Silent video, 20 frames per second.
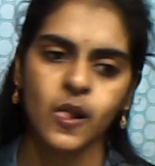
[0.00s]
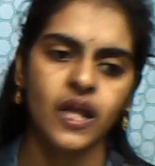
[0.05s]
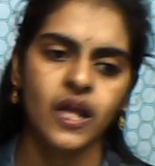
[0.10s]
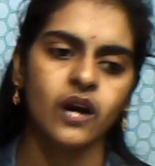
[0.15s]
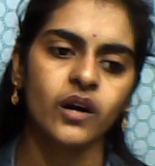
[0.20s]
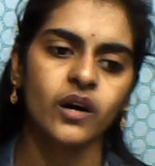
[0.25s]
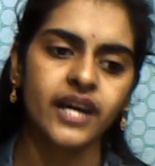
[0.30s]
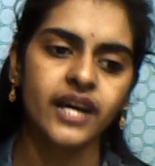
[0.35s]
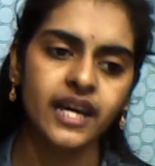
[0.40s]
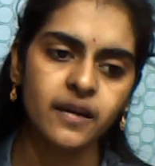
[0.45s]

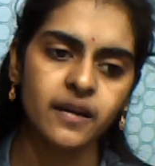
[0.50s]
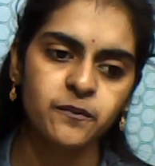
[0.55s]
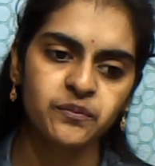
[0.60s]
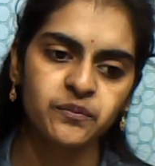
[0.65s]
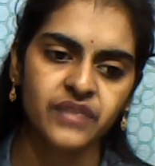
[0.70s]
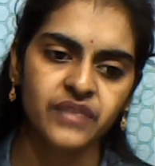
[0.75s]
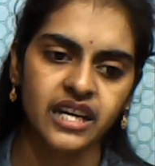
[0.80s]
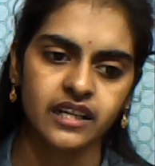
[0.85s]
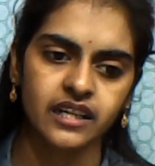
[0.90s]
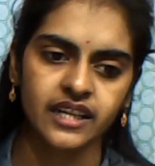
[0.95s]
Okay,
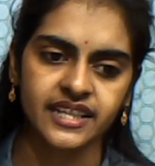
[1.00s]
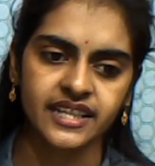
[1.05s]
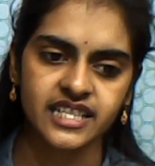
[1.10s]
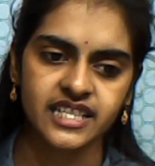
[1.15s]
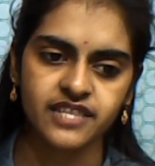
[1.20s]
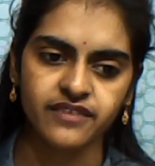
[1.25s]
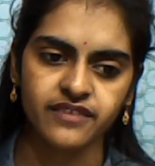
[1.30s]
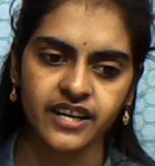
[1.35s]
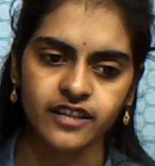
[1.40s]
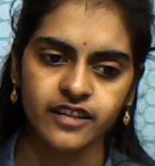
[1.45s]
let
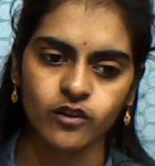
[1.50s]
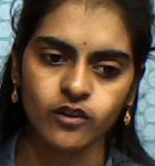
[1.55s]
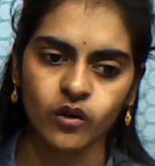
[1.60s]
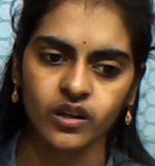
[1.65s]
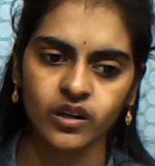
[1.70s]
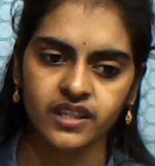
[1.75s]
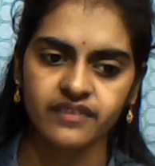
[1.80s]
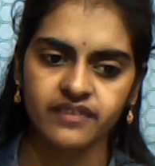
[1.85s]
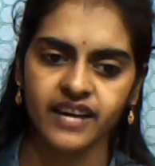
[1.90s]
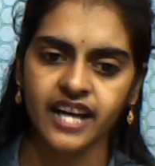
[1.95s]
us find
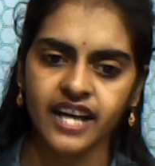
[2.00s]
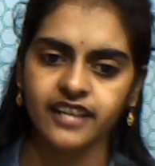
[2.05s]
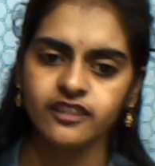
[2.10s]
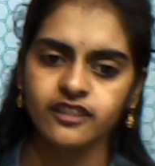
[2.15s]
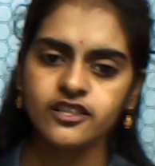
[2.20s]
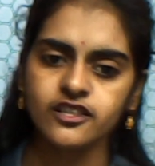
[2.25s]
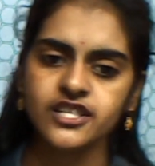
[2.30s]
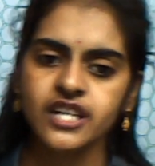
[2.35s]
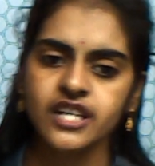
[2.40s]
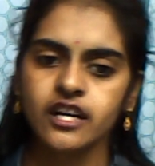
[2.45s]
all the
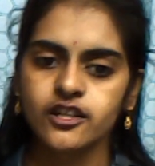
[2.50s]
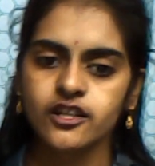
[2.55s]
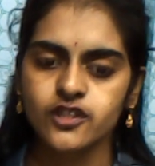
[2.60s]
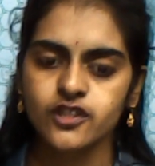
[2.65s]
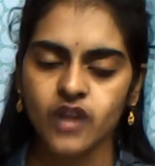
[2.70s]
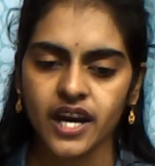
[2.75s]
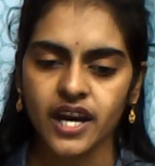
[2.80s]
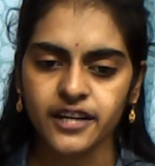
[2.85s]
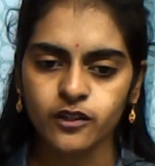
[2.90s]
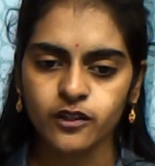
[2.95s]
values.
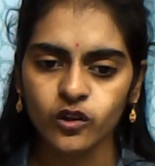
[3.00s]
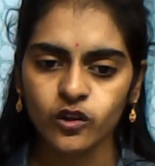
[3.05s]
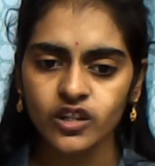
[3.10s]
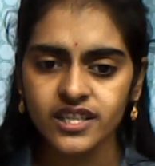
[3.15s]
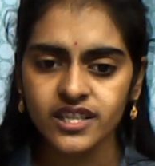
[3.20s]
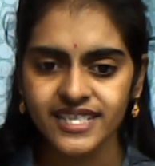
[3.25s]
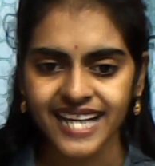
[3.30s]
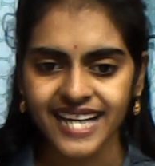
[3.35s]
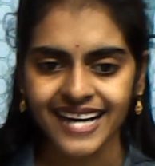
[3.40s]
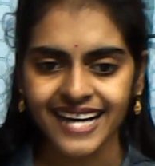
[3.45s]
So I told you
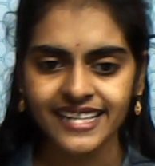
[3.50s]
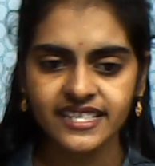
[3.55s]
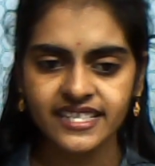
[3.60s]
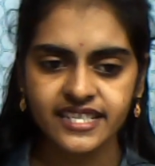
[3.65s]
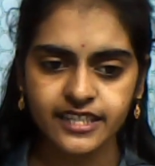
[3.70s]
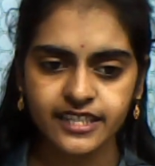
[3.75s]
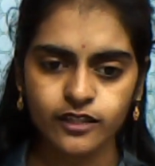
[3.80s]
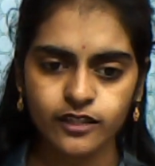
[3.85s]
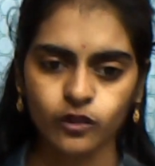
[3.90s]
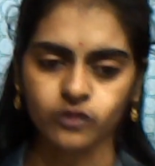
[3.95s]
sign
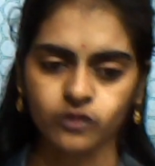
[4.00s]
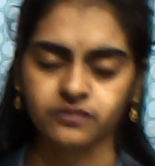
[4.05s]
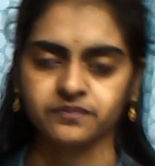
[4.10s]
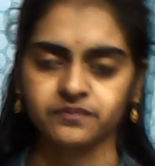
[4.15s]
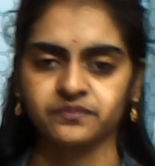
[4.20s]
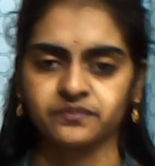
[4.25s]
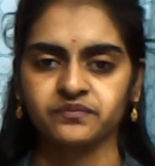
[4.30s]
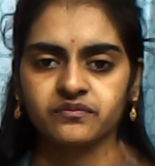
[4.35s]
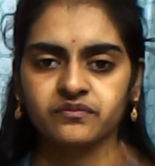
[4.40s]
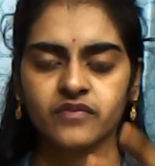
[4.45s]
0.
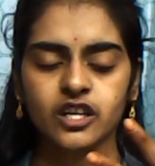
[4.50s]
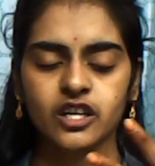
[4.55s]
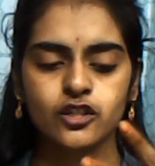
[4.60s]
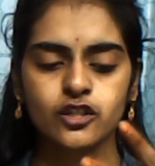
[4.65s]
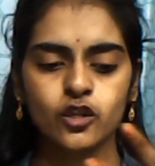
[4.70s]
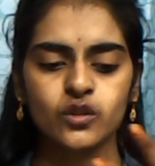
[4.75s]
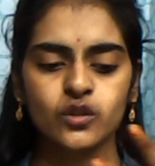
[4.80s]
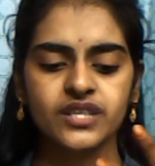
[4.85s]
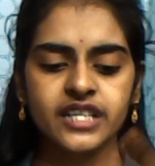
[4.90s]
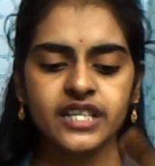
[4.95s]

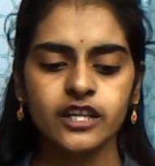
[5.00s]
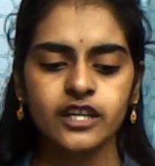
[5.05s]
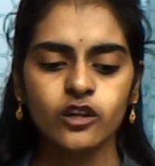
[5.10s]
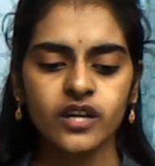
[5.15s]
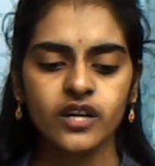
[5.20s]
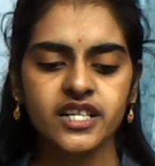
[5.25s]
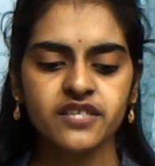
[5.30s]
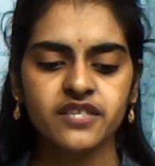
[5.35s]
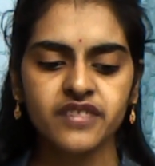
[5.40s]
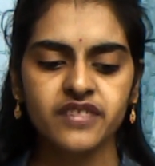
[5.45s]
So 0
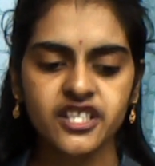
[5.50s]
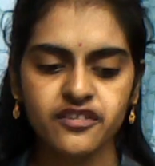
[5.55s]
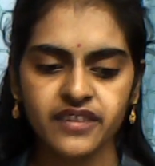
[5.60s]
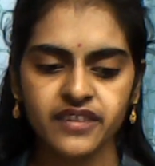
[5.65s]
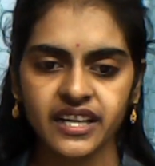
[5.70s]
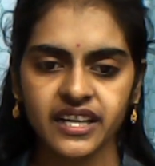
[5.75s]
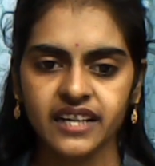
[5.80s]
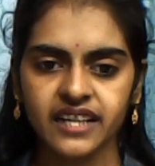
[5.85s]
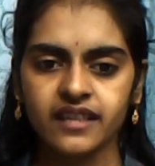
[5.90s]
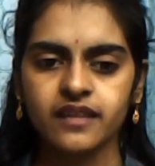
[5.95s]
is which
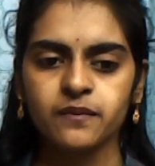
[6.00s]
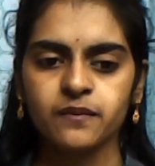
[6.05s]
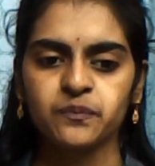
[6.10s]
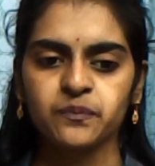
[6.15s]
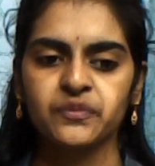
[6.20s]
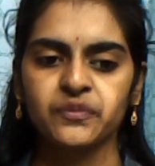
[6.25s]
finger?